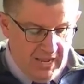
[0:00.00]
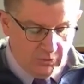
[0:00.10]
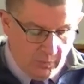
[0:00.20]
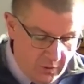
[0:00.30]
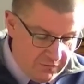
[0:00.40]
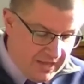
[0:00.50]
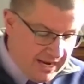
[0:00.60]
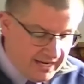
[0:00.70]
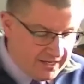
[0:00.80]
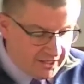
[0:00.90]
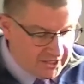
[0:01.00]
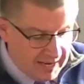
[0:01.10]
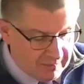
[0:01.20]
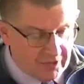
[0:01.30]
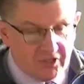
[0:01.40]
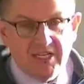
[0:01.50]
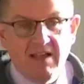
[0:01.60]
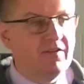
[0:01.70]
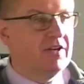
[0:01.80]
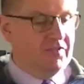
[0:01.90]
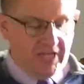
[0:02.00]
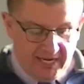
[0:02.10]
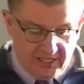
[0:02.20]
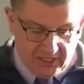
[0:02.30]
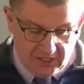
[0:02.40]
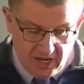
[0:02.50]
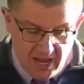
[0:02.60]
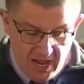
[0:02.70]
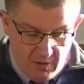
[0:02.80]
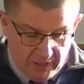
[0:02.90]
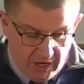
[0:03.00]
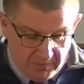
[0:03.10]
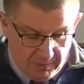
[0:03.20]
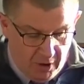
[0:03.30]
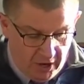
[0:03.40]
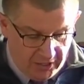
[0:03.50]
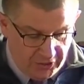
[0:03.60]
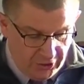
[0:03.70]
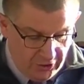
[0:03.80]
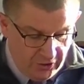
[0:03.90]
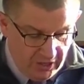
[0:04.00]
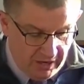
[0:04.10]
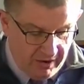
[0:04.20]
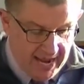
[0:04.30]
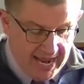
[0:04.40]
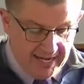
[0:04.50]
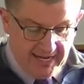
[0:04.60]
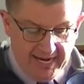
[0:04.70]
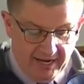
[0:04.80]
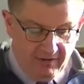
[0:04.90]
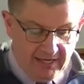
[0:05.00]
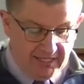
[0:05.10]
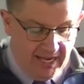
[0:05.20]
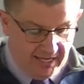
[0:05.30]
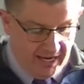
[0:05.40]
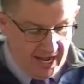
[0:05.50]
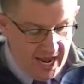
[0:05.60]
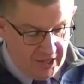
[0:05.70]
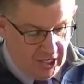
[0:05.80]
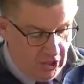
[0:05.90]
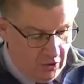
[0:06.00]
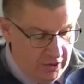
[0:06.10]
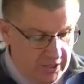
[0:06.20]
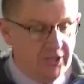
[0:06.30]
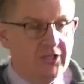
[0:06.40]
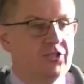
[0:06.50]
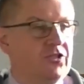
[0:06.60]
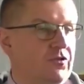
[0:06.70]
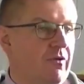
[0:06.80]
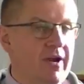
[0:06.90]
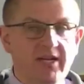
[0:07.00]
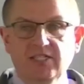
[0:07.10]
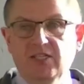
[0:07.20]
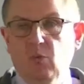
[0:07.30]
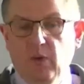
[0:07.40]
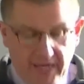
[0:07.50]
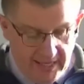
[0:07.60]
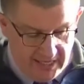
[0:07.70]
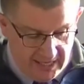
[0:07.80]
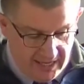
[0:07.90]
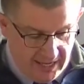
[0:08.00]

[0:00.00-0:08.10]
As we move then into chapter 7 of Genesis, we come to part 2, and our heading here is that the Lord destroys the wicked